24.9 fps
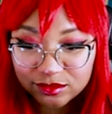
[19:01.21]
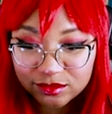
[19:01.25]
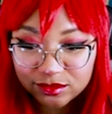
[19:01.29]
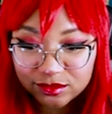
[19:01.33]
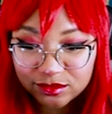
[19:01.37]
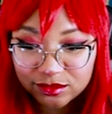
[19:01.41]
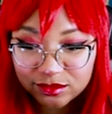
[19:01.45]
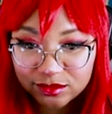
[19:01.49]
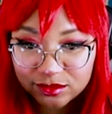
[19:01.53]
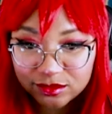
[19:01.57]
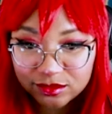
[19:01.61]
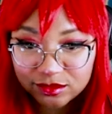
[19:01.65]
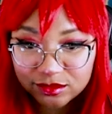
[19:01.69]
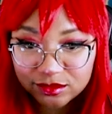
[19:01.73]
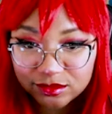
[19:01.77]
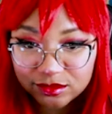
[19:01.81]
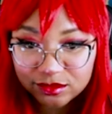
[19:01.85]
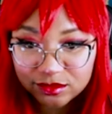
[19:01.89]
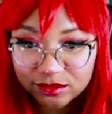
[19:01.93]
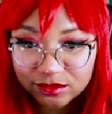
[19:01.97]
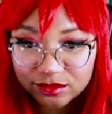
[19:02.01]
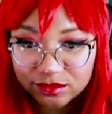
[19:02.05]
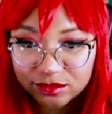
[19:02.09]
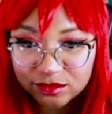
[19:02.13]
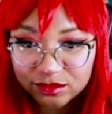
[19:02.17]
instead?
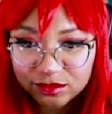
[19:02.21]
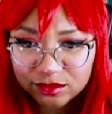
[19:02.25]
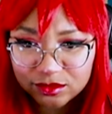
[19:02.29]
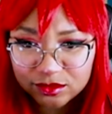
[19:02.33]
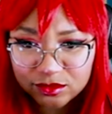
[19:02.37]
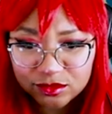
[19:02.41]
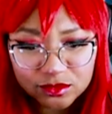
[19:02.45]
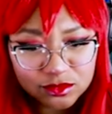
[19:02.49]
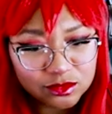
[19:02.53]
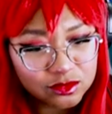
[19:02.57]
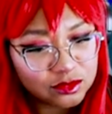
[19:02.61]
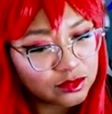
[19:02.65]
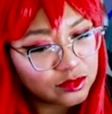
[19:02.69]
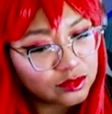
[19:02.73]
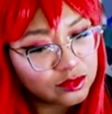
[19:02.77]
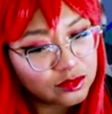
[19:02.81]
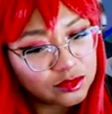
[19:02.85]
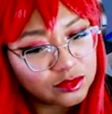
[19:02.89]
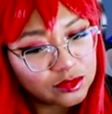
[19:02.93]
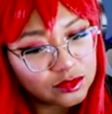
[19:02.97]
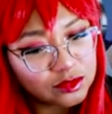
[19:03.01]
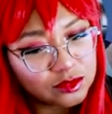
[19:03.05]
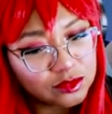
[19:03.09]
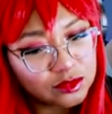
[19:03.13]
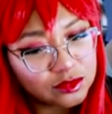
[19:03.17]
My
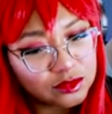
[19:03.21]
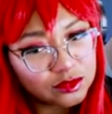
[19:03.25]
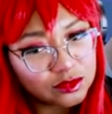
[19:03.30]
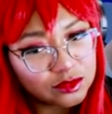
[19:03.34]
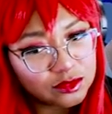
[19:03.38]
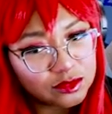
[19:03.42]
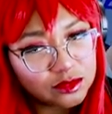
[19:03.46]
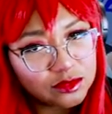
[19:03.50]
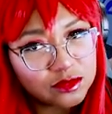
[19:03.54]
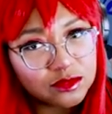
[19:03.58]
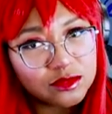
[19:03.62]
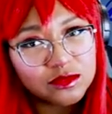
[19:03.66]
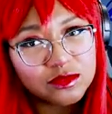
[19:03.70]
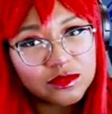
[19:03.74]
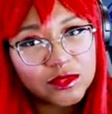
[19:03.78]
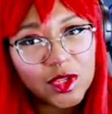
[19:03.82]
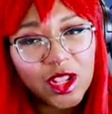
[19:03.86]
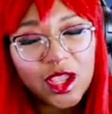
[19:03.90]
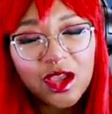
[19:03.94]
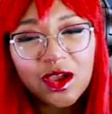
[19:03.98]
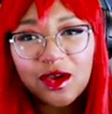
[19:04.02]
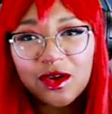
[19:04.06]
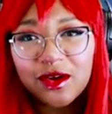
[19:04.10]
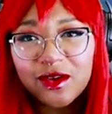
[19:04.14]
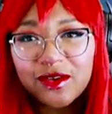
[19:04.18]
ride,
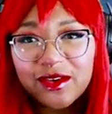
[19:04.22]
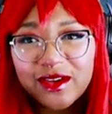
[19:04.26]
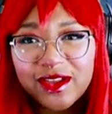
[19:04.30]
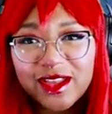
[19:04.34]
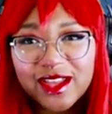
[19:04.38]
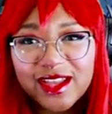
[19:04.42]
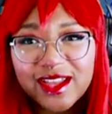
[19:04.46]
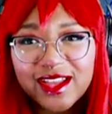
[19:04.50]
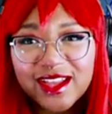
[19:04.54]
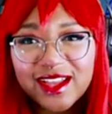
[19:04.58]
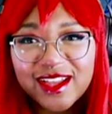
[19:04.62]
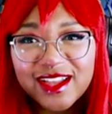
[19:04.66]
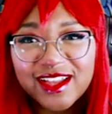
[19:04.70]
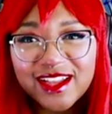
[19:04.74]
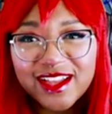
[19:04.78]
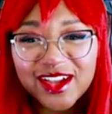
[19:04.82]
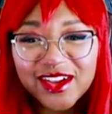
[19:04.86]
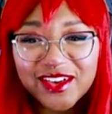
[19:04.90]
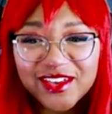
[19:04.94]
Oceanic Odyssey,